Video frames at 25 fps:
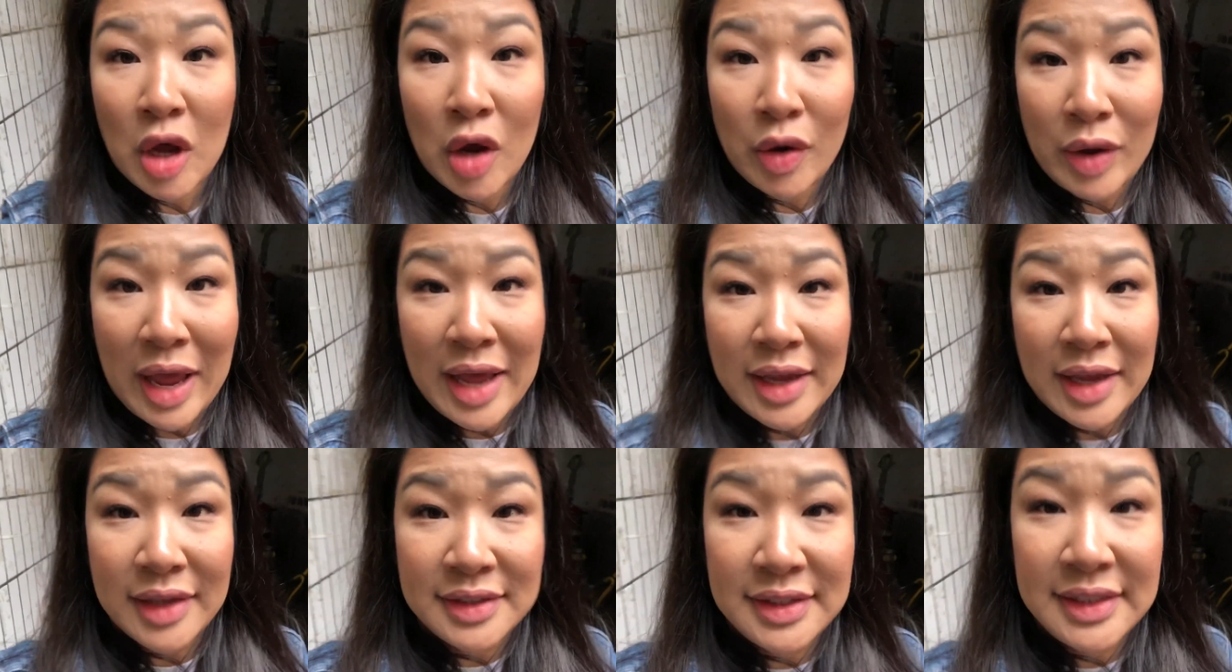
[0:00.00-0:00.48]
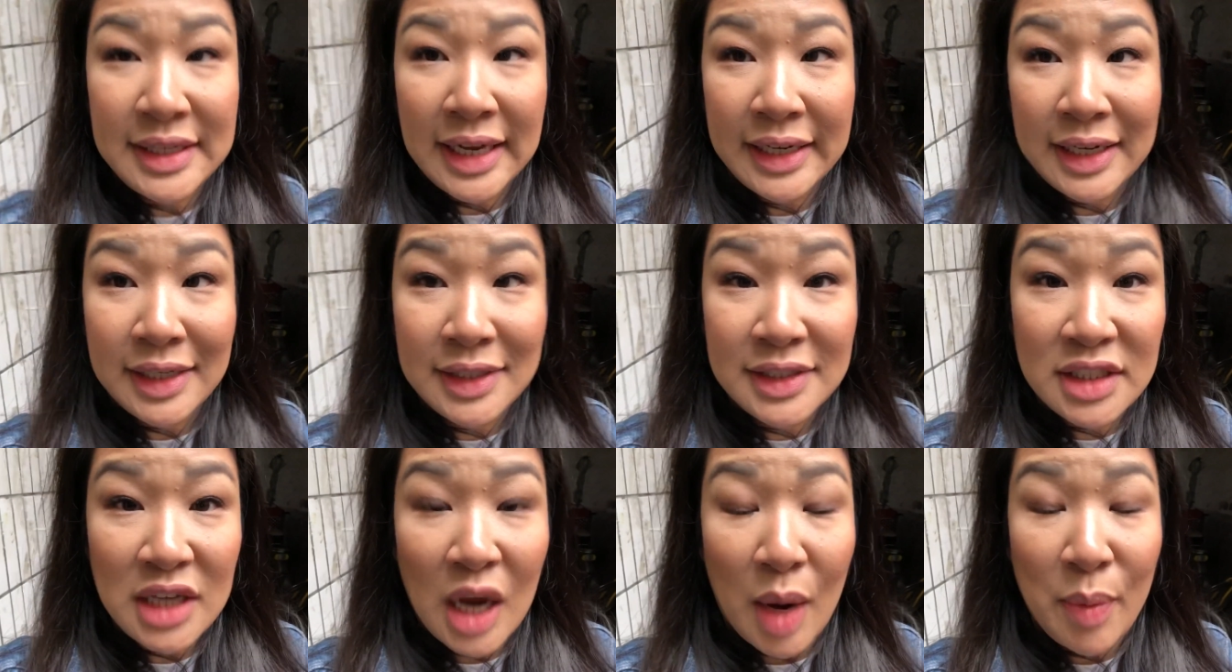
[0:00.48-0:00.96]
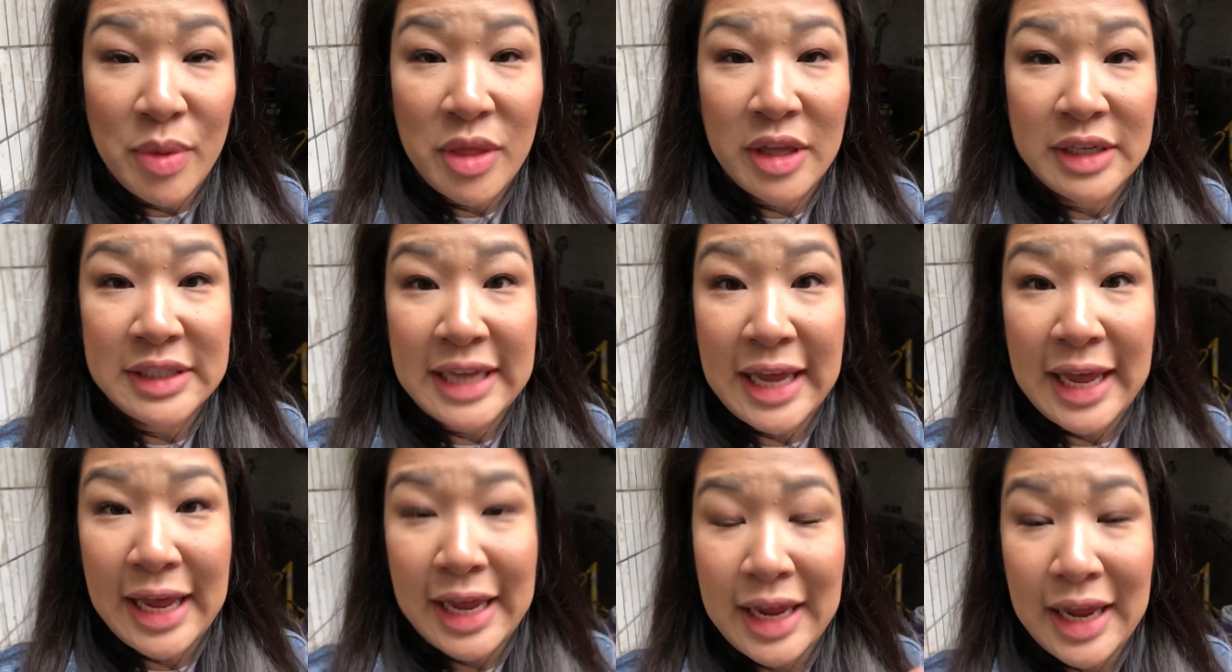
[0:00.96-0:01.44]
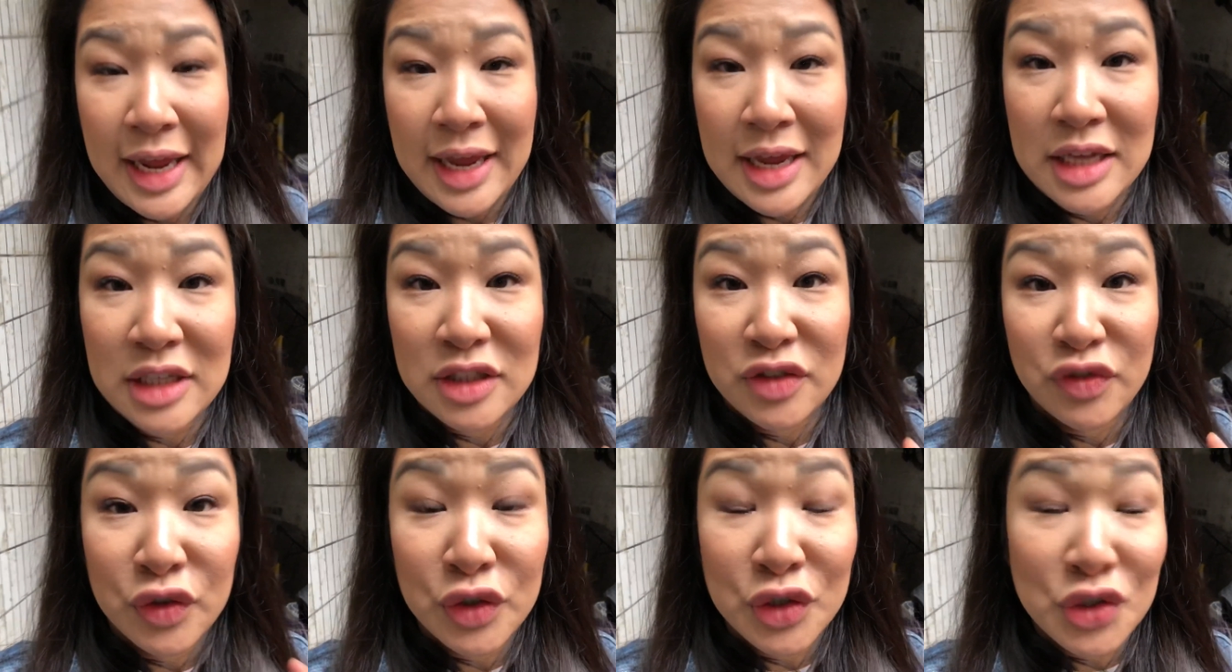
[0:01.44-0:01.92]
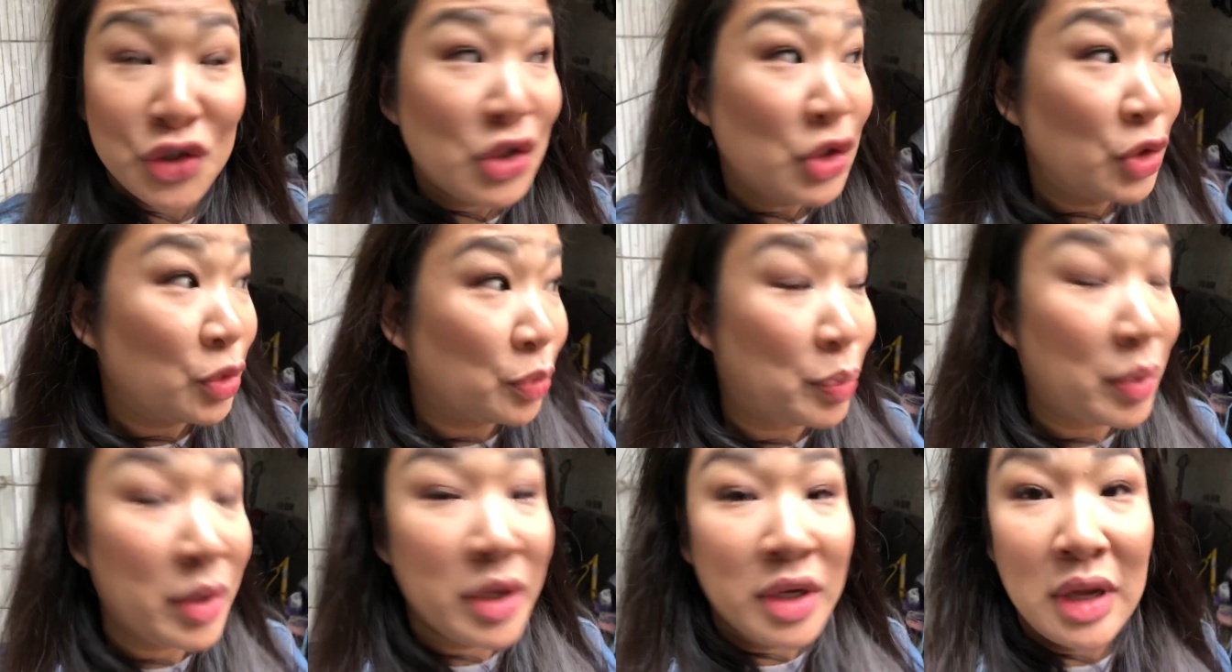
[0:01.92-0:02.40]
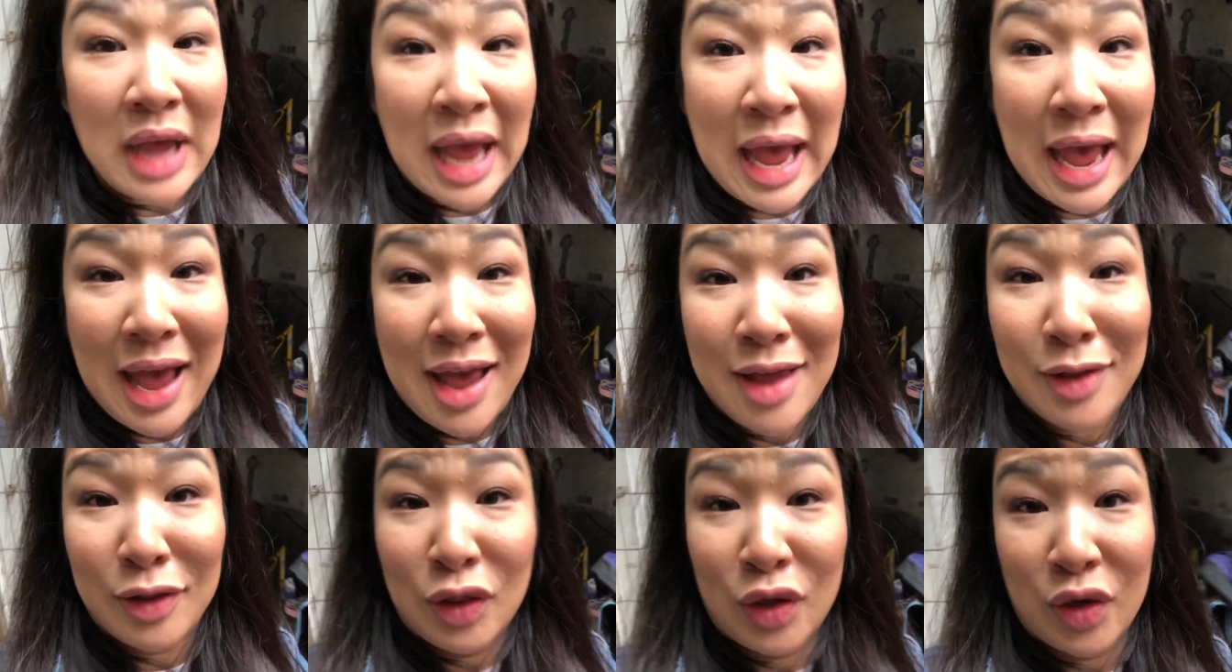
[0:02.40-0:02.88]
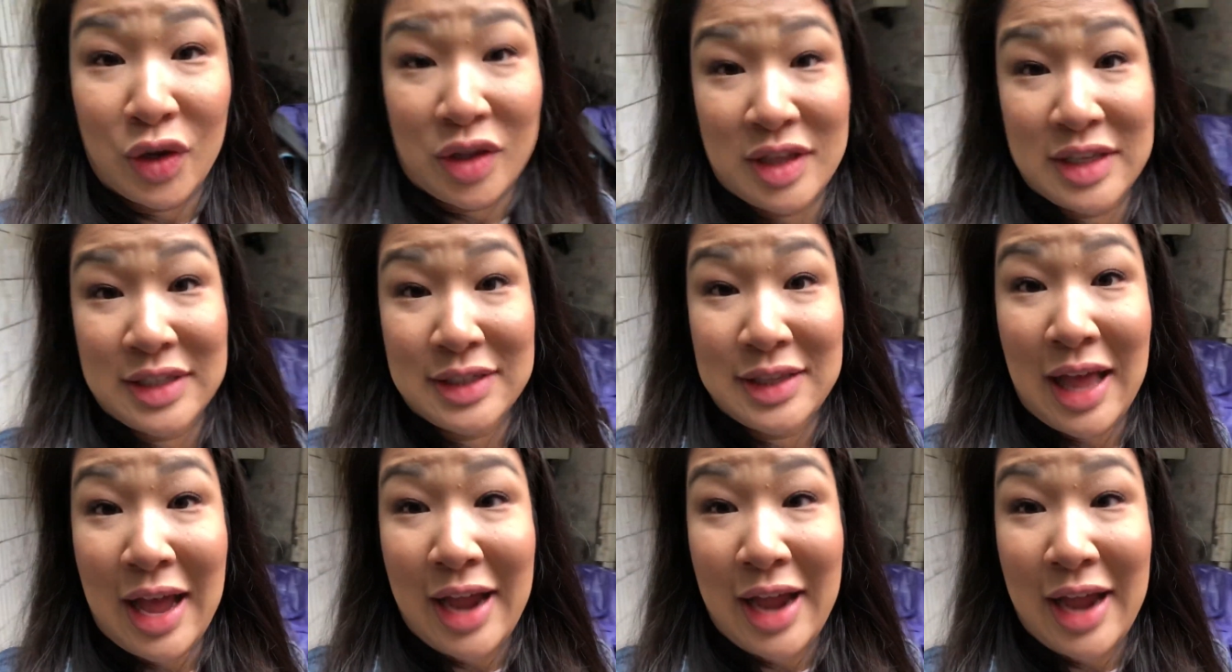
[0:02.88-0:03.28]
Okay, second stop of the day is for soup, and look at this